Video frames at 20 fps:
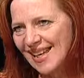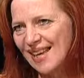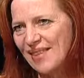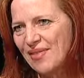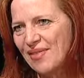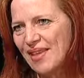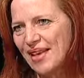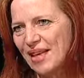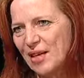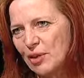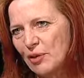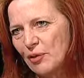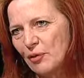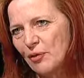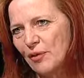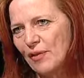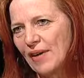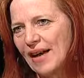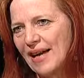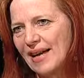and that
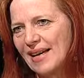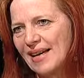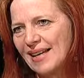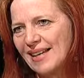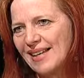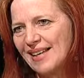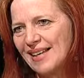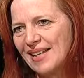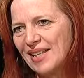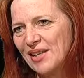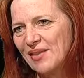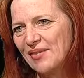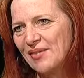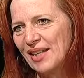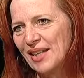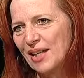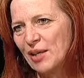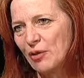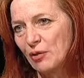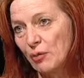you've
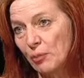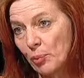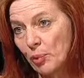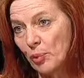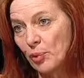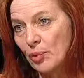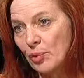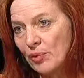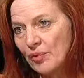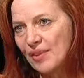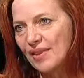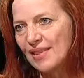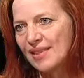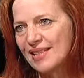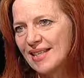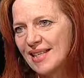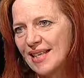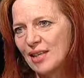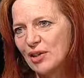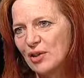proven the
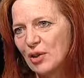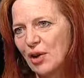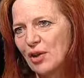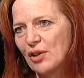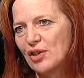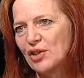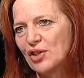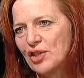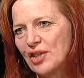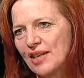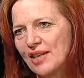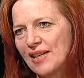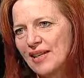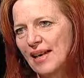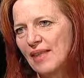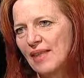technology